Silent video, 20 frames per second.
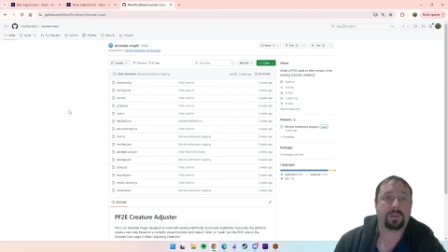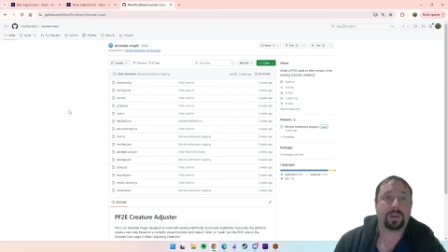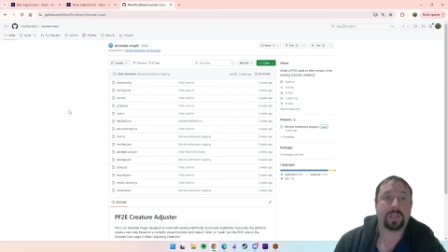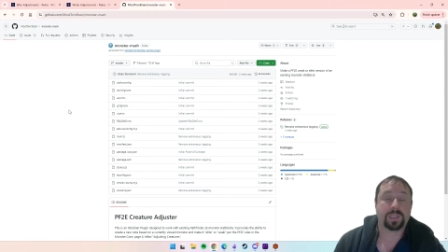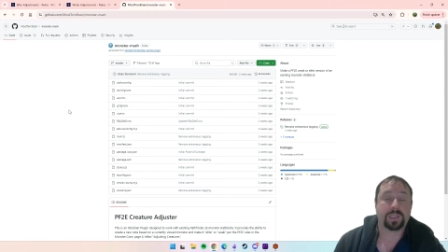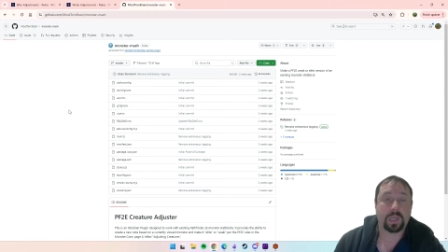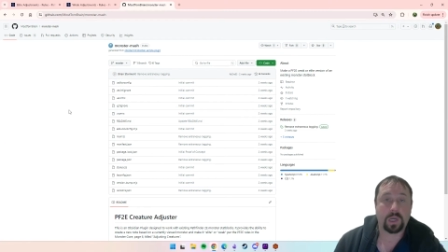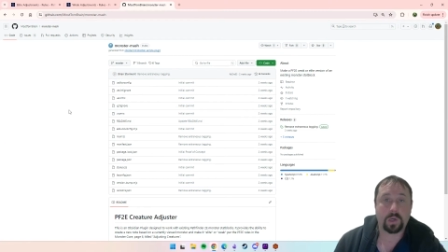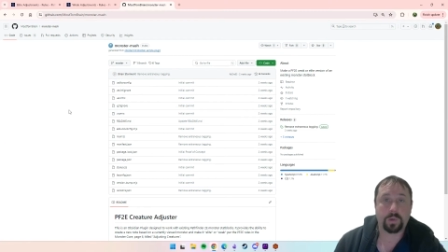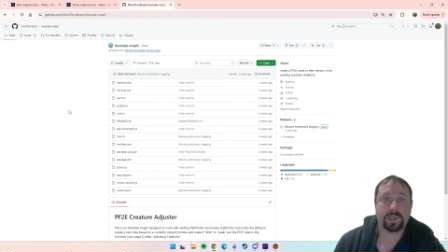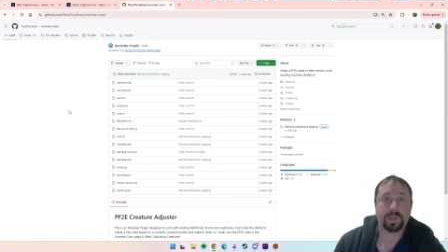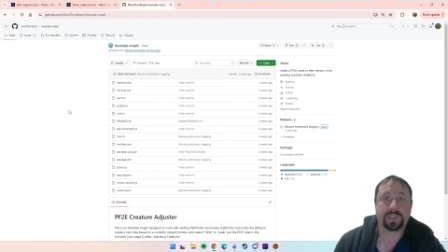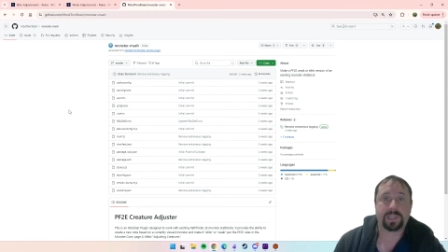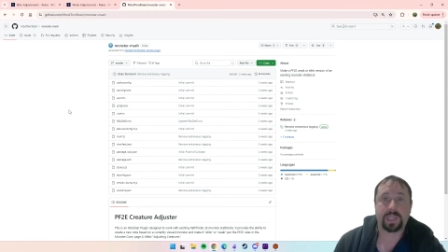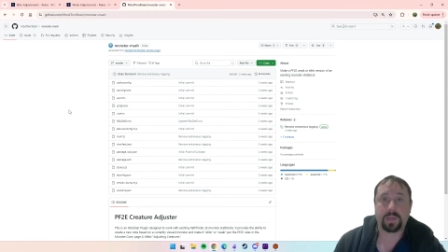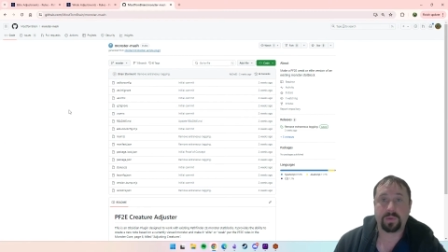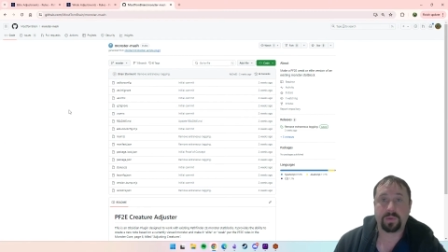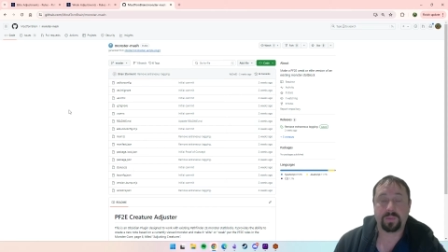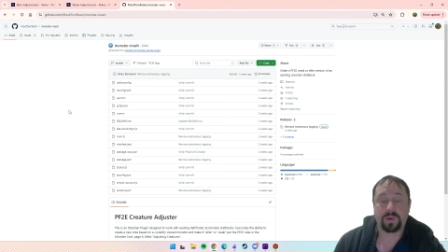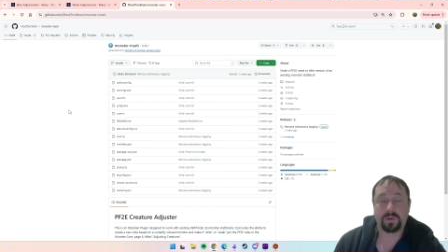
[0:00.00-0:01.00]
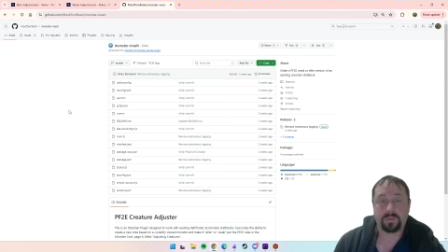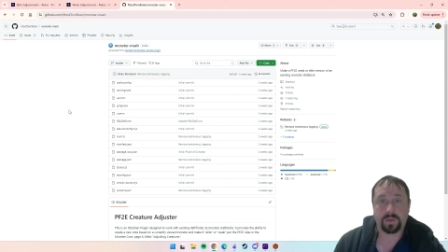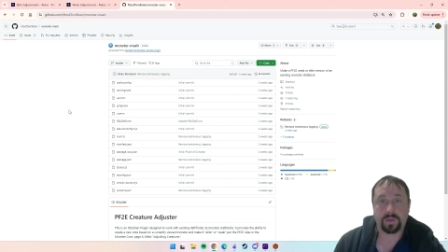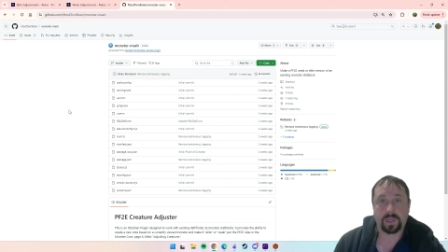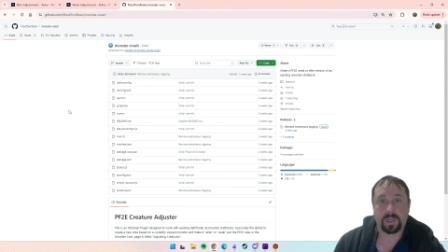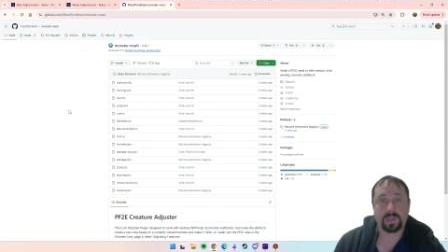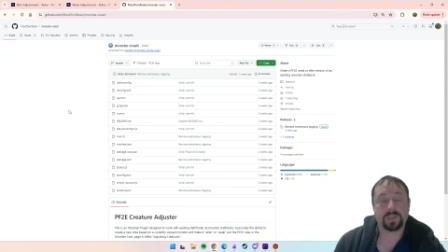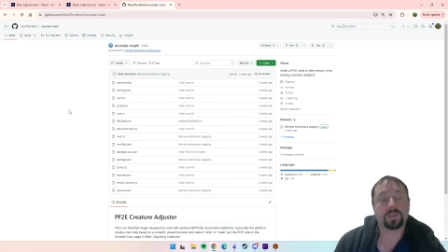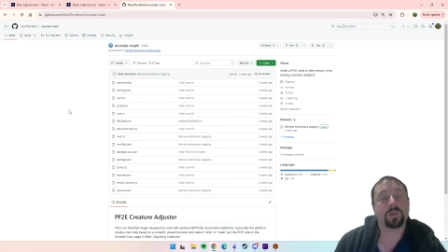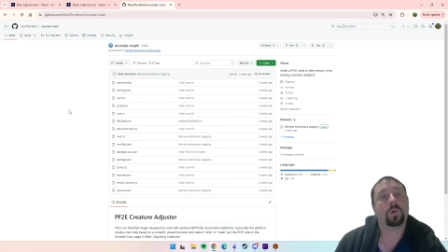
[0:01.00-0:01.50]
And as I always say with my
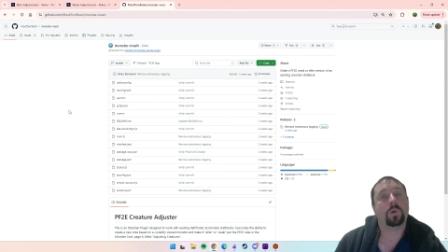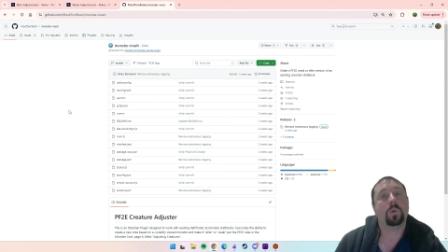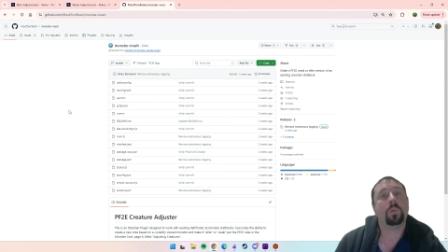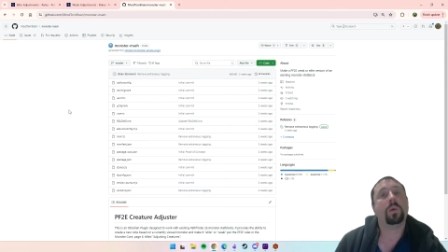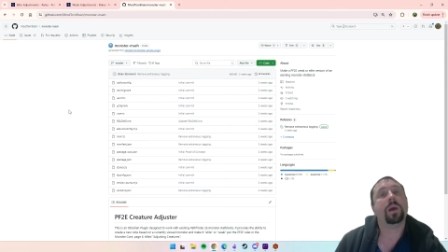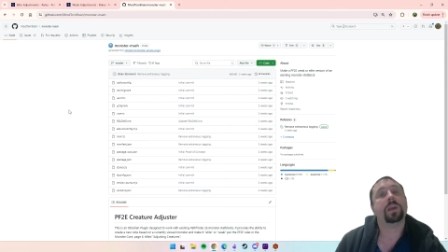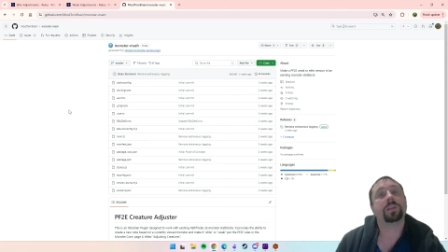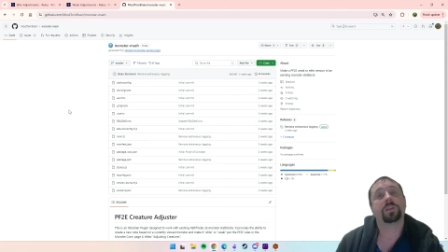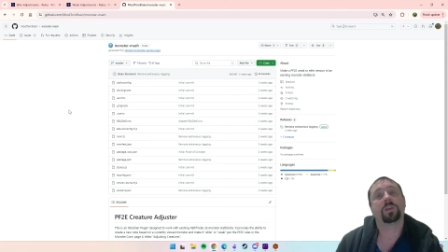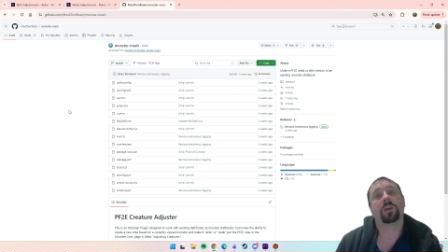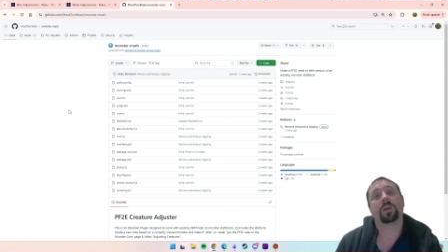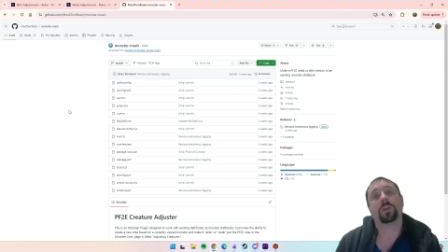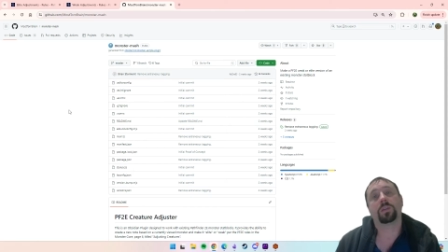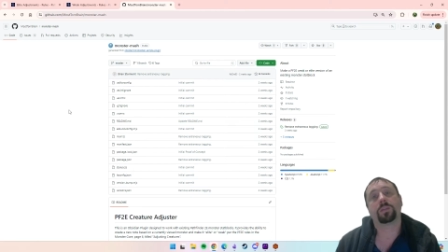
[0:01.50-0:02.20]
videos, always go